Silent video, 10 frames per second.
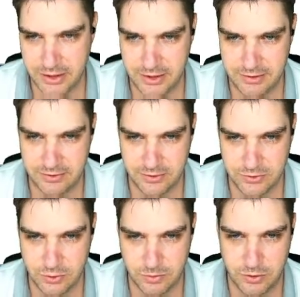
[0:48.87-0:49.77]
He's got a
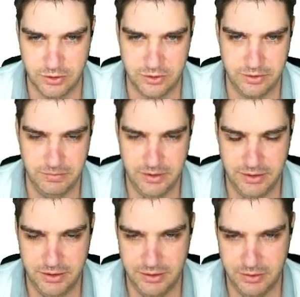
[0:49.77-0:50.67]
stored proc
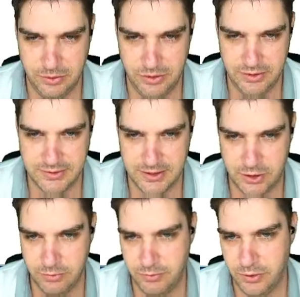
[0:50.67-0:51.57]
looking at the Stack
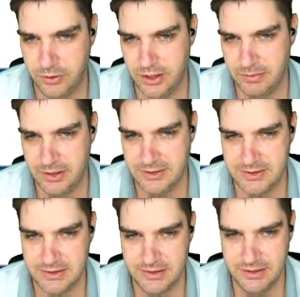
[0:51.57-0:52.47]
Overflow
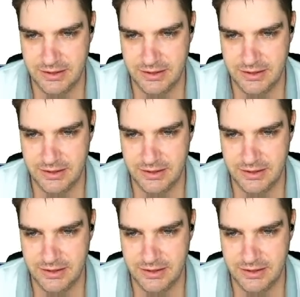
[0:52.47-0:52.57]
database,